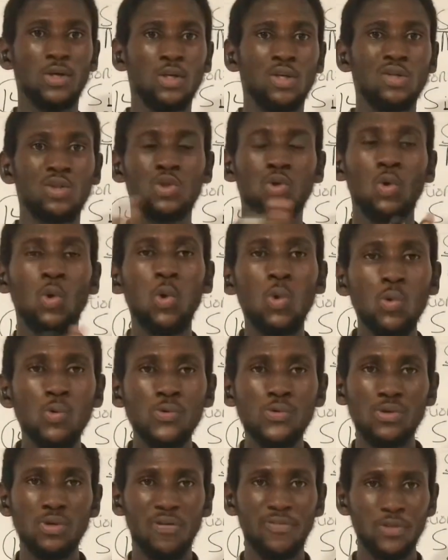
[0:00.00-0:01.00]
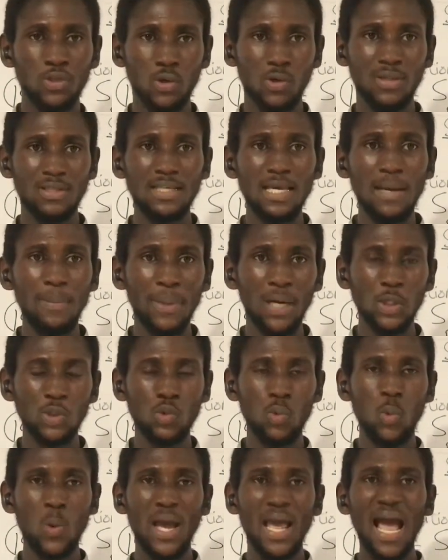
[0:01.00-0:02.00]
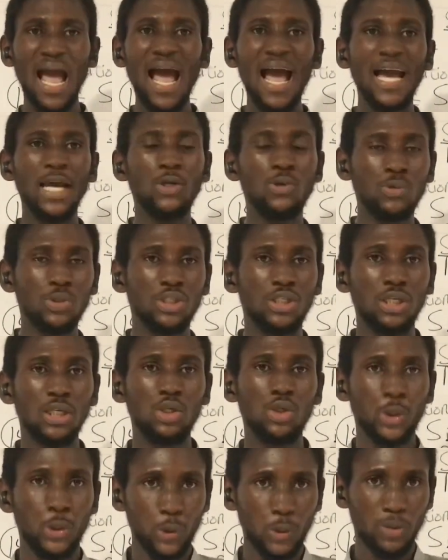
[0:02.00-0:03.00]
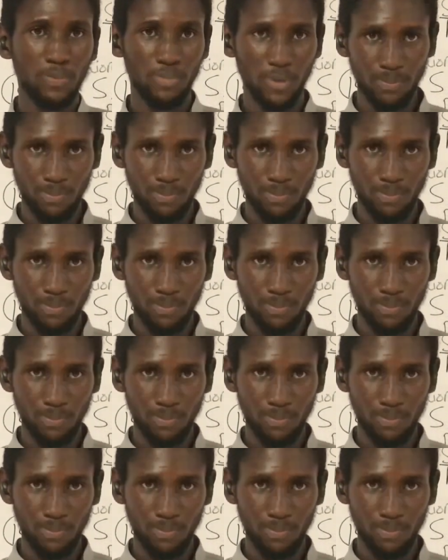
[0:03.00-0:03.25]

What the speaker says: schools of thought about where hydrogen should be